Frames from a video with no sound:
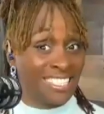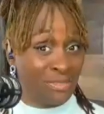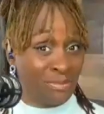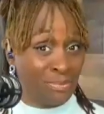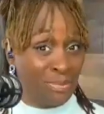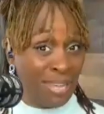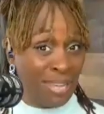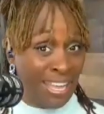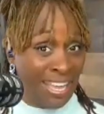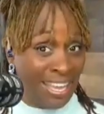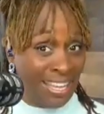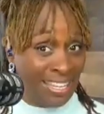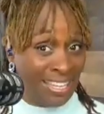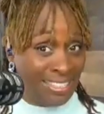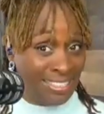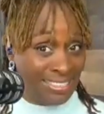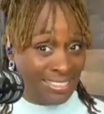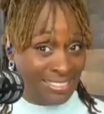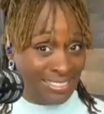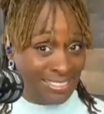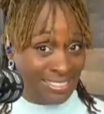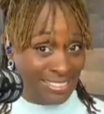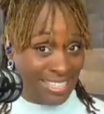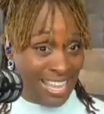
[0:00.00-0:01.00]
is big.
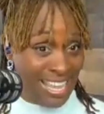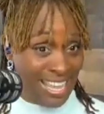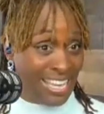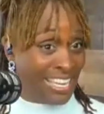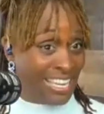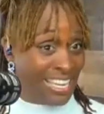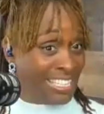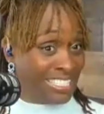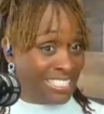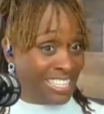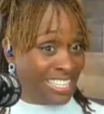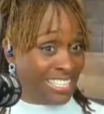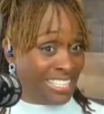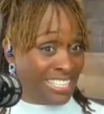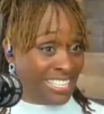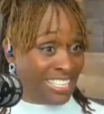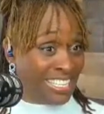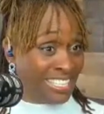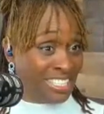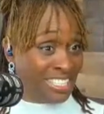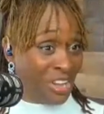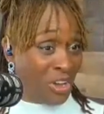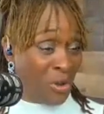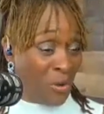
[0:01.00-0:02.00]
And
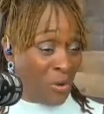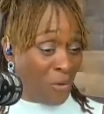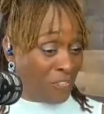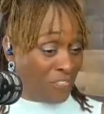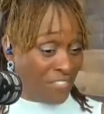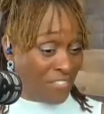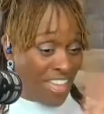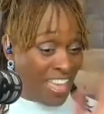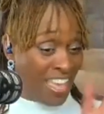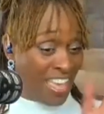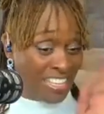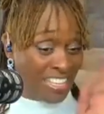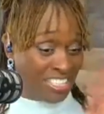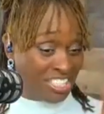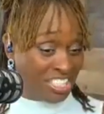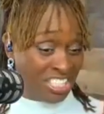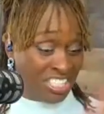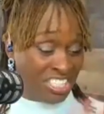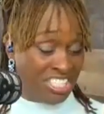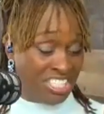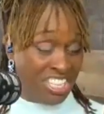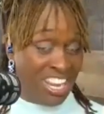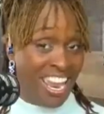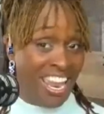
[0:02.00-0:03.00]
the whole thing has
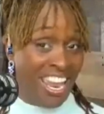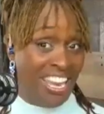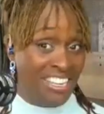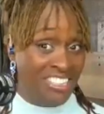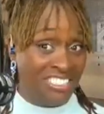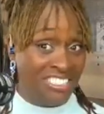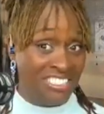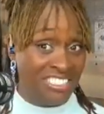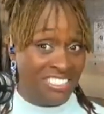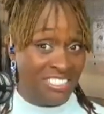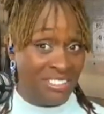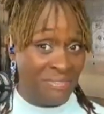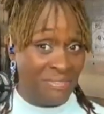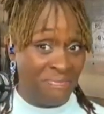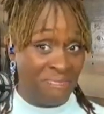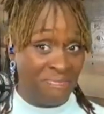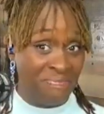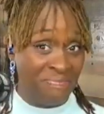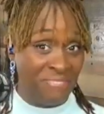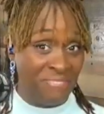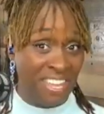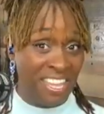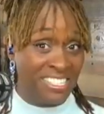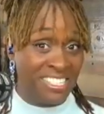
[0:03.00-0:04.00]
just changed.
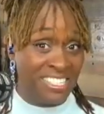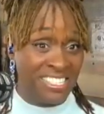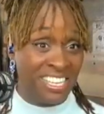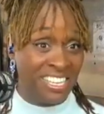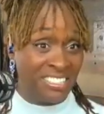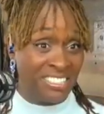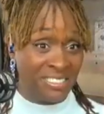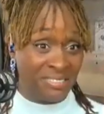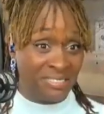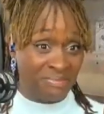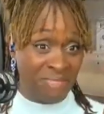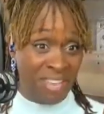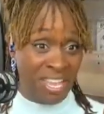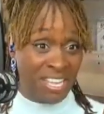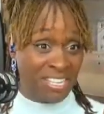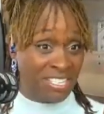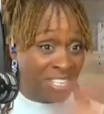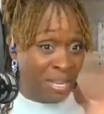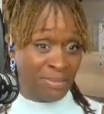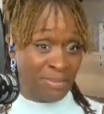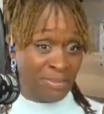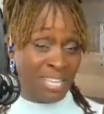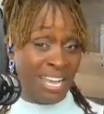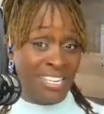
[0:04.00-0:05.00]
It's
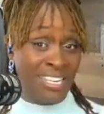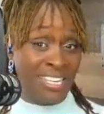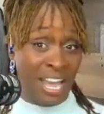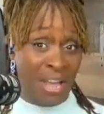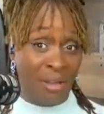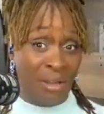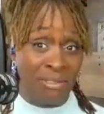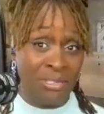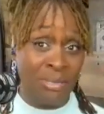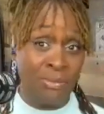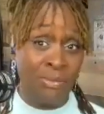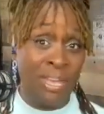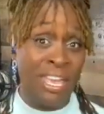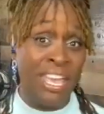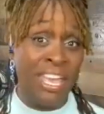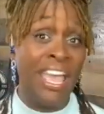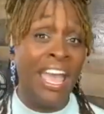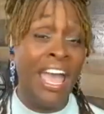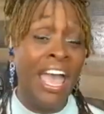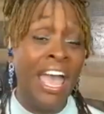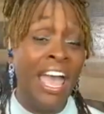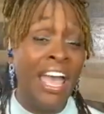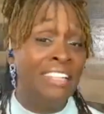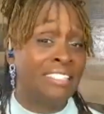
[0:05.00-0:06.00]
upside down to me.
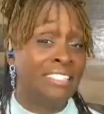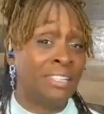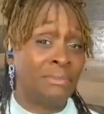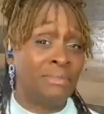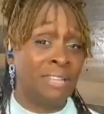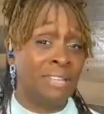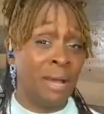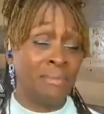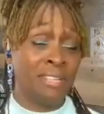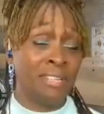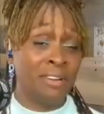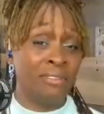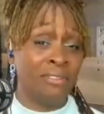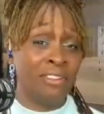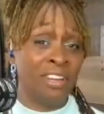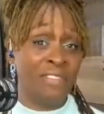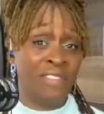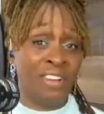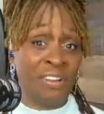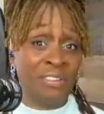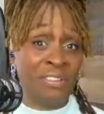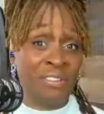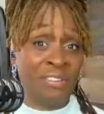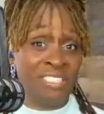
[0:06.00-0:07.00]
Sometimes I don't
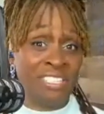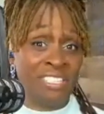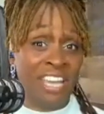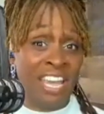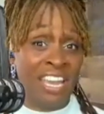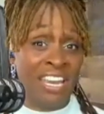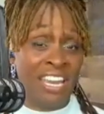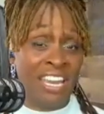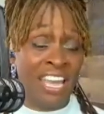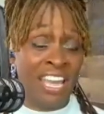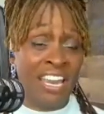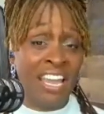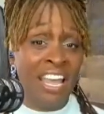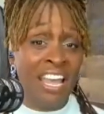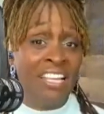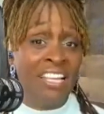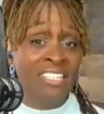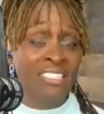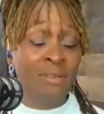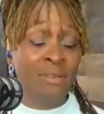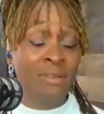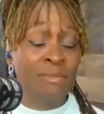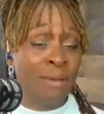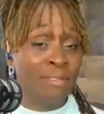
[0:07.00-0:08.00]
even understand it.
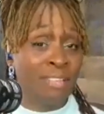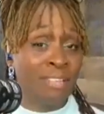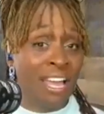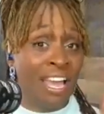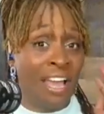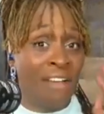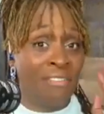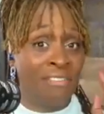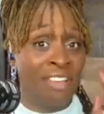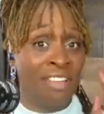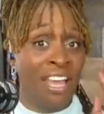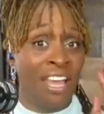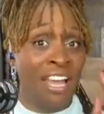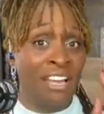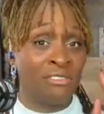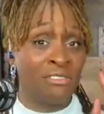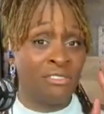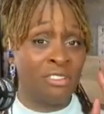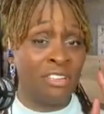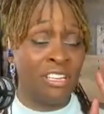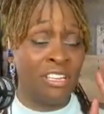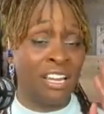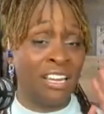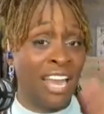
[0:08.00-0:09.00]
Sometimes I have to
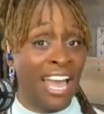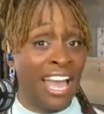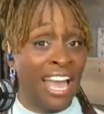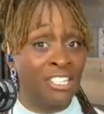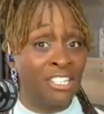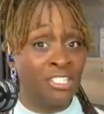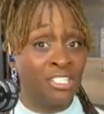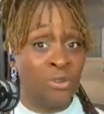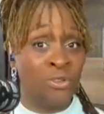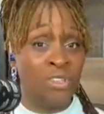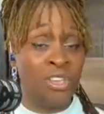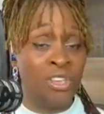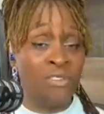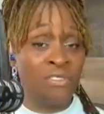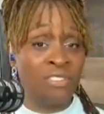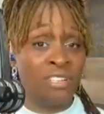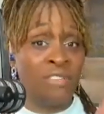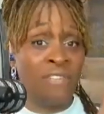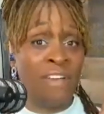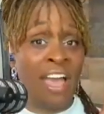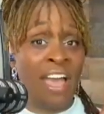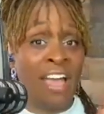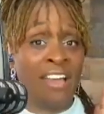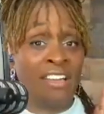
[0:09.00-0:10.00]
actually, the last 2 years
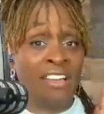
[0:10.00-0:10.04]
I've